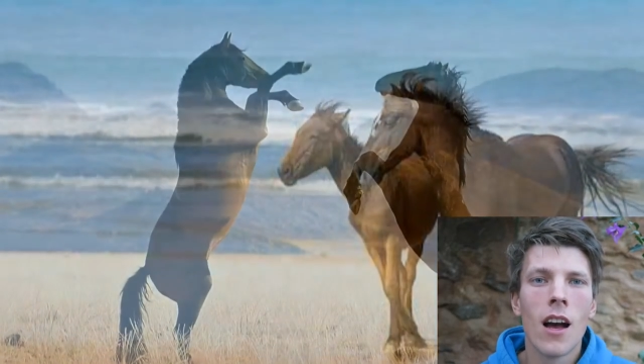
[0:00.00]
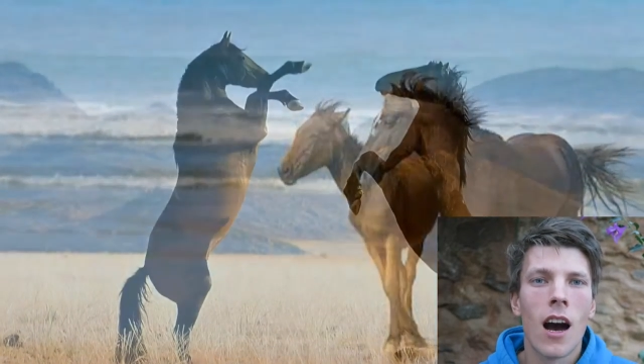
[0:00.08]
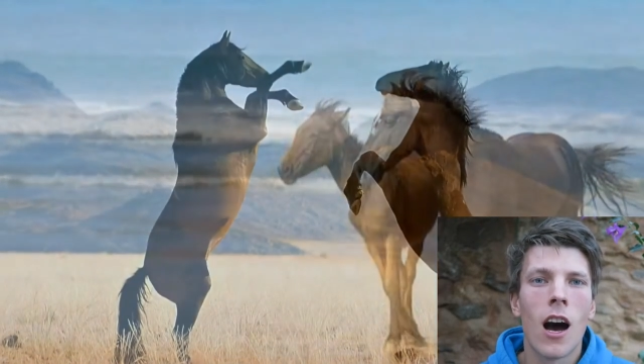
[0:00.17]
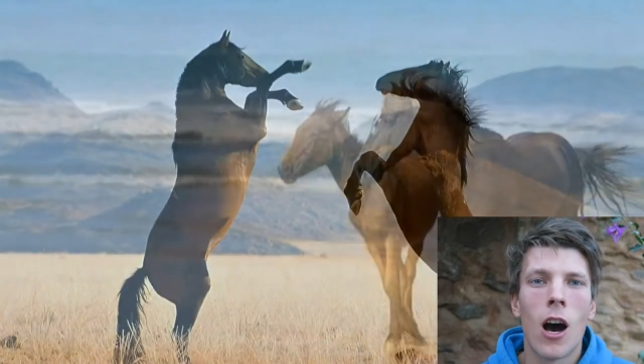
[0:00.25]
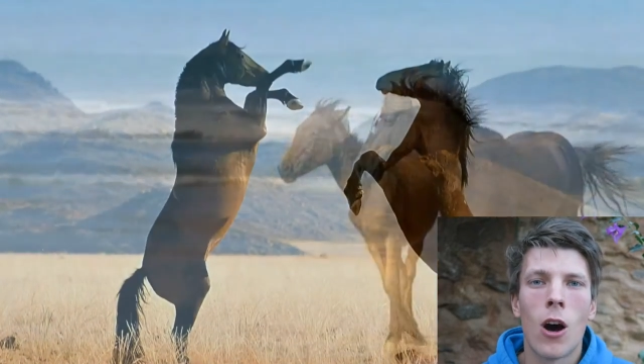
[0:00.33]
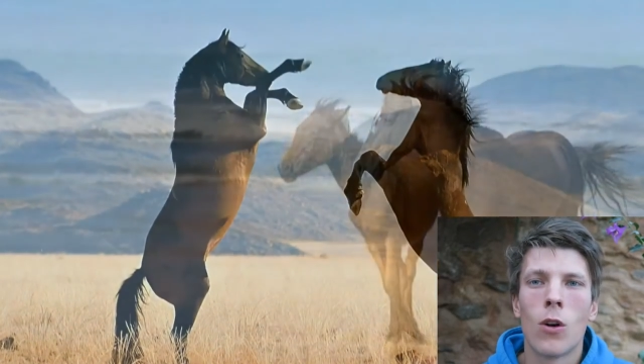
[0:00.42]

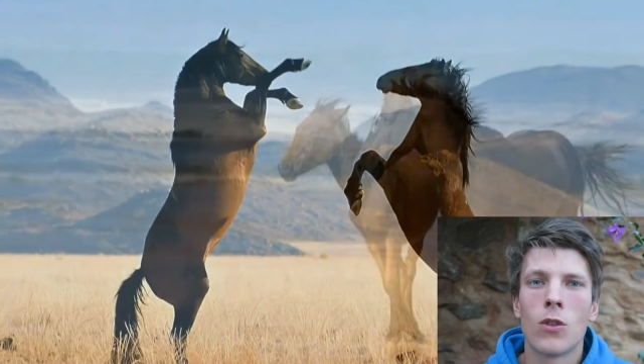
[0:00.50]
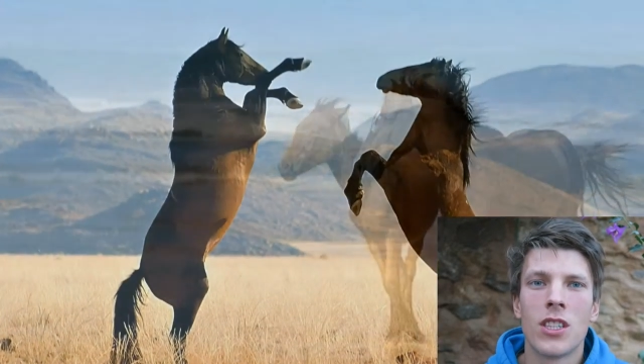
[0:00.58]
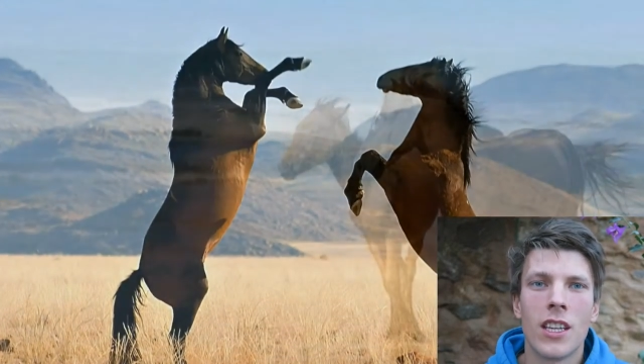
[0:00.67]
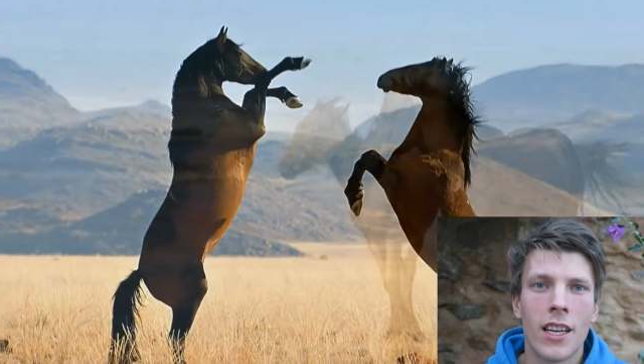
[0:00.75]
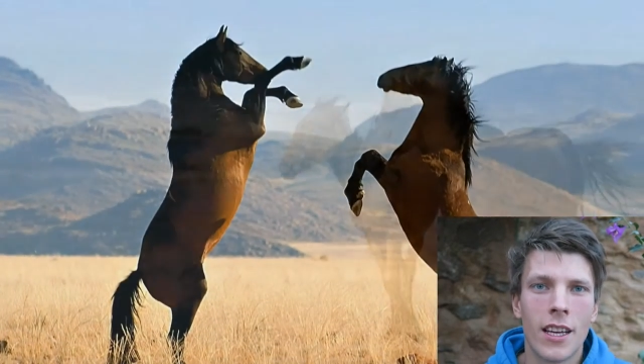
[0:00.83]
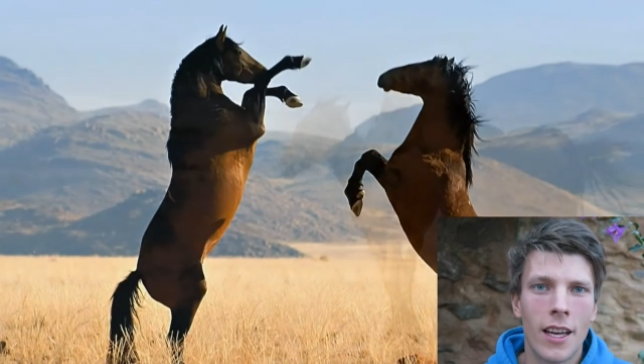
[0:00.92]
how
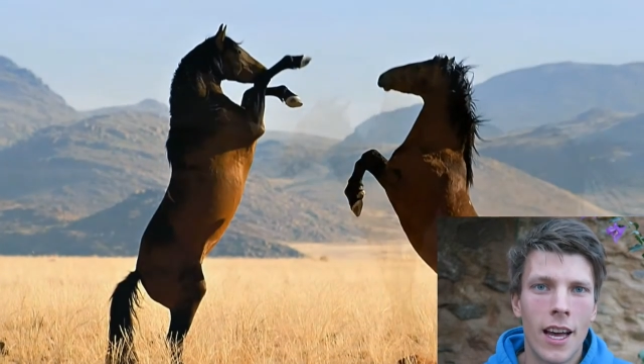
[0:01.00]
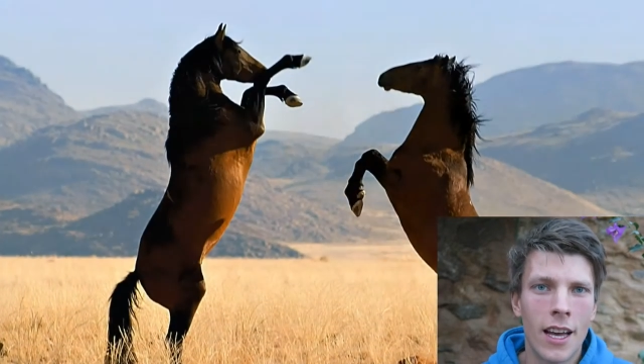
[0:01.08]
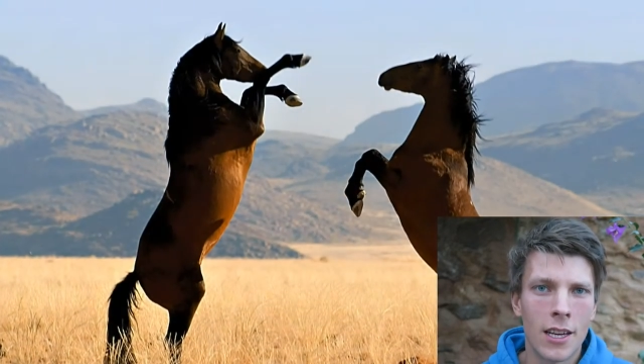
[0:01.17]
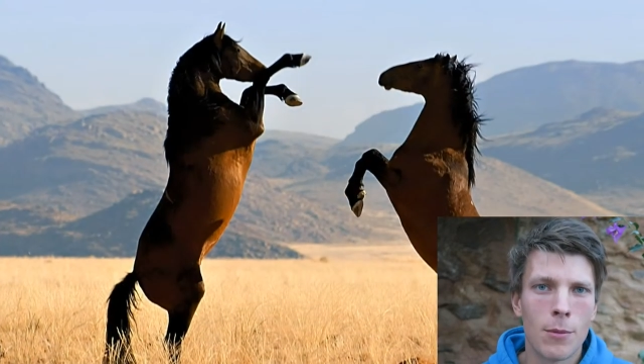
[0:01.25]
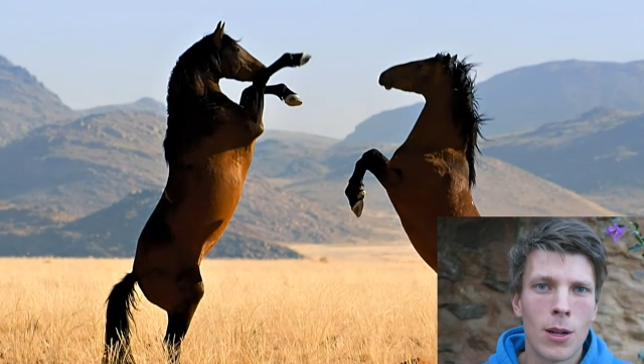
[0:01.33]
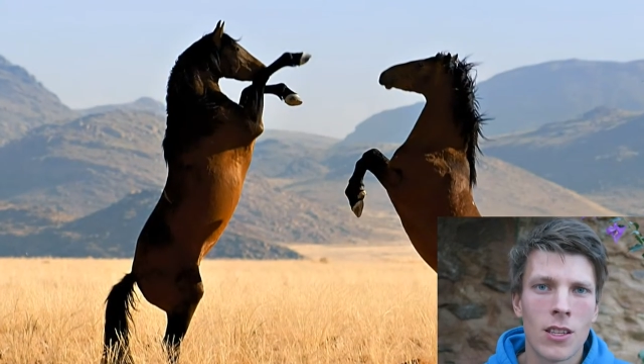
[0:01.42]
the
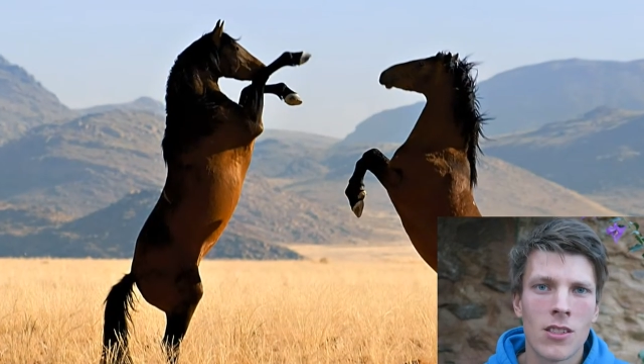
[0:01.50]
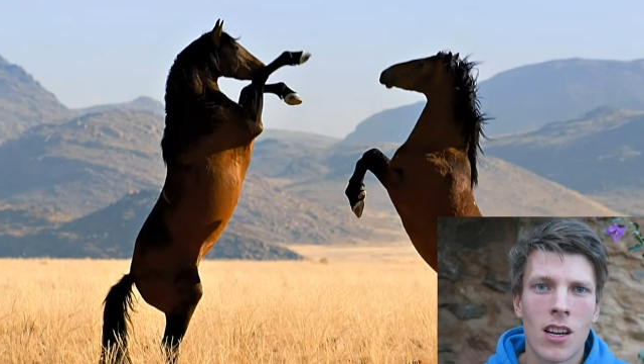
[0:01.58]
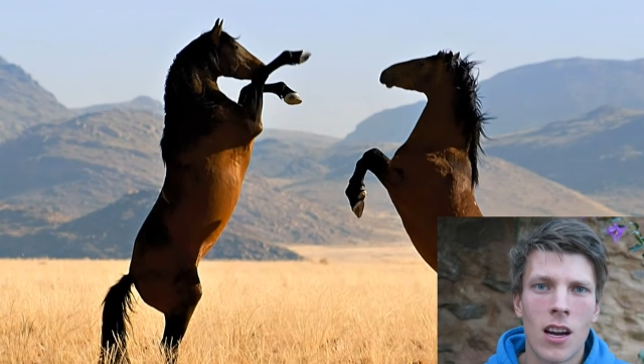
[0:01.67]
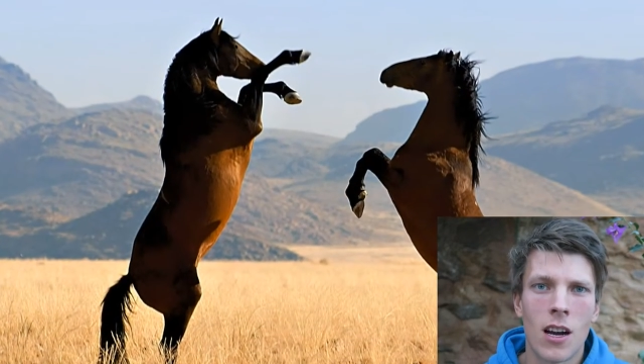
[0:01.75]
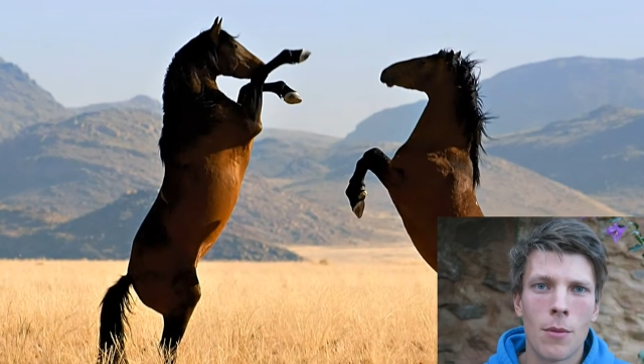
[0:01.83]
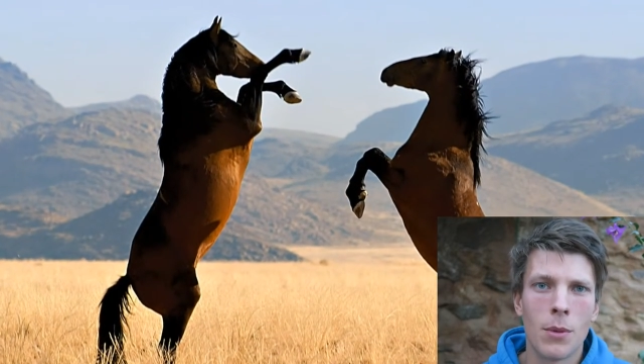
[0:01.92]
animals
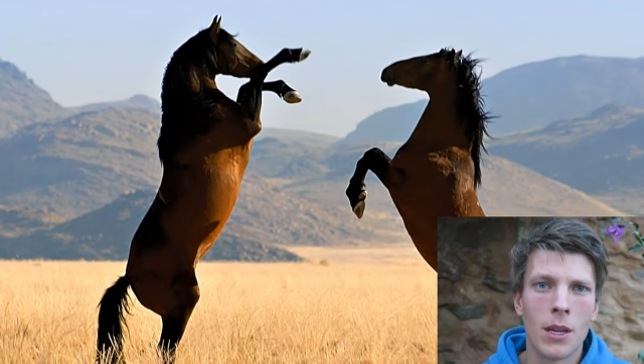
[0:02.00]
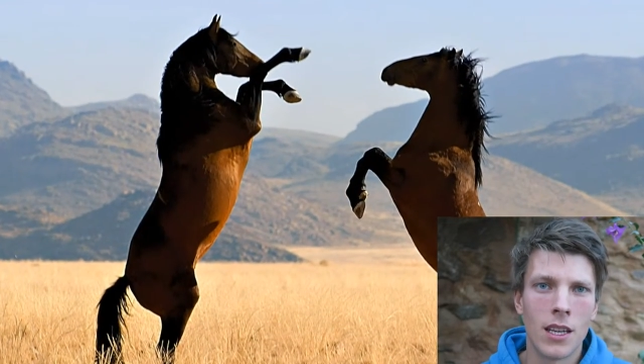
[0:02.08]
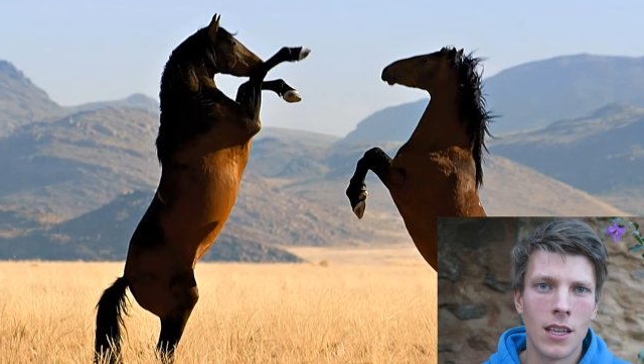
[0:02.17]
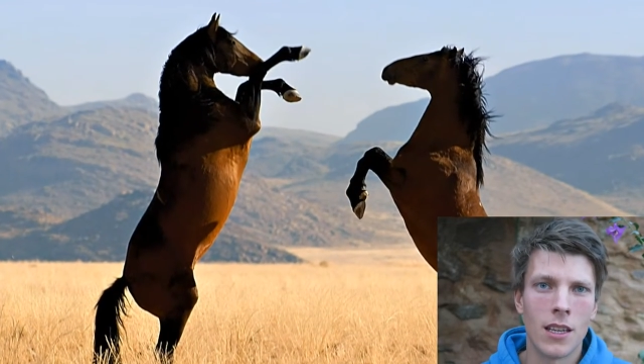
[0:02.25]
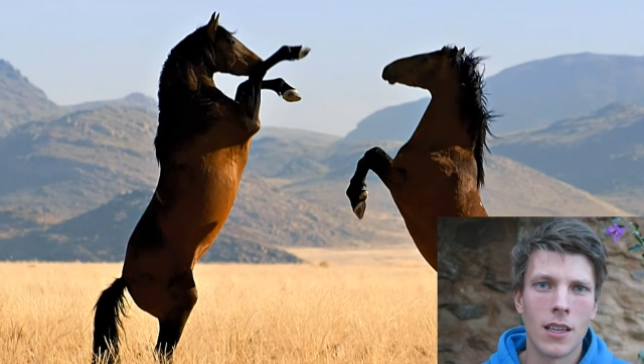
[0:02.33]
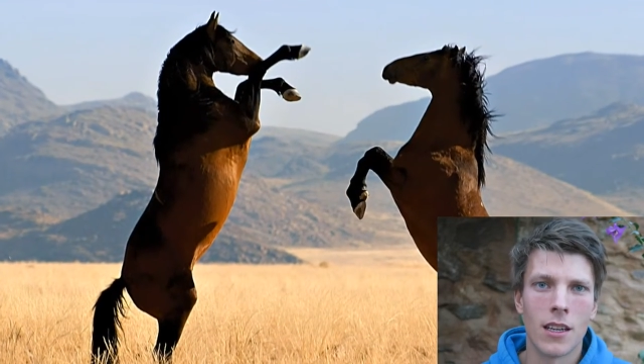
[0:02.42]
are
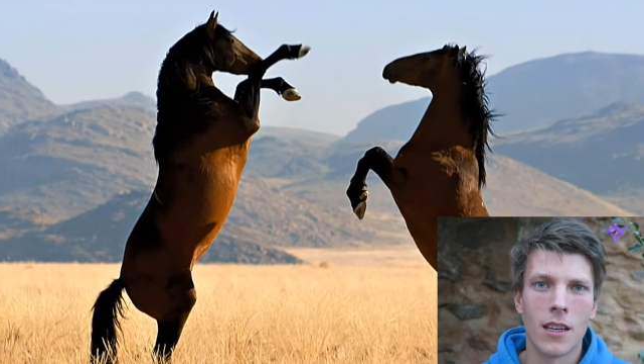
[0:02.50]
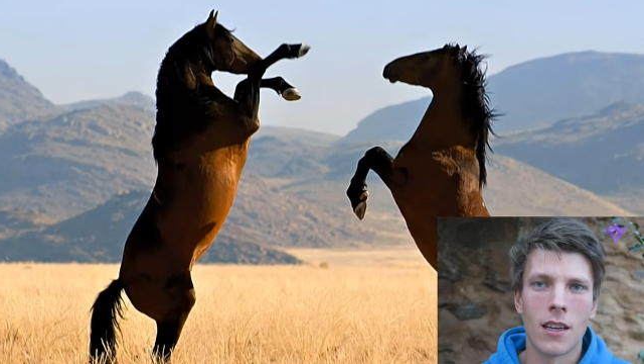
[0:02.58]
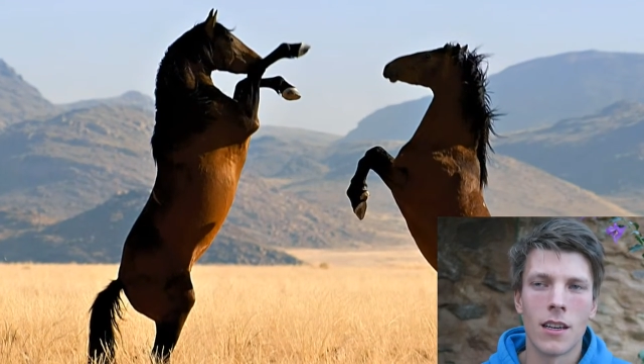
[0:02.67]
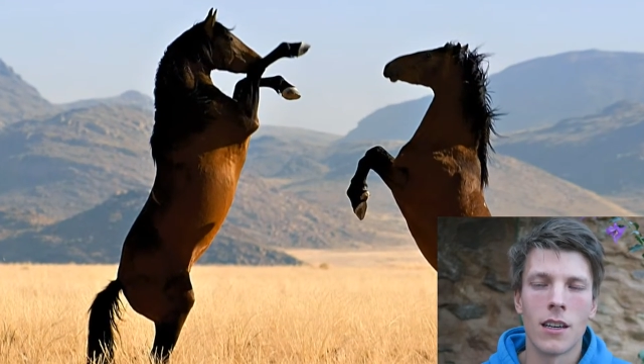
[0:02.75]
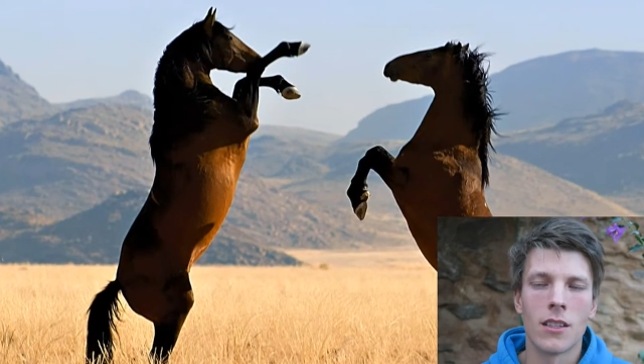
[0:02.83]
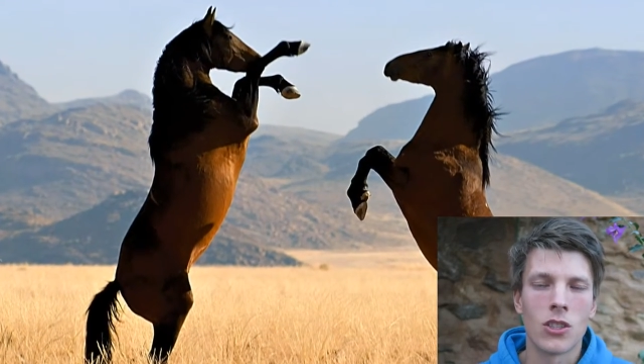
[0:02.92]
being
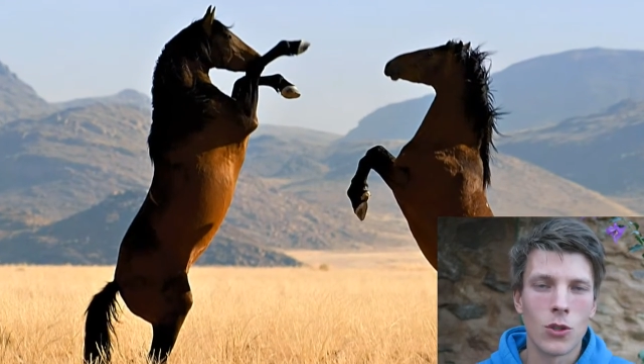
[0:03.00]
uh,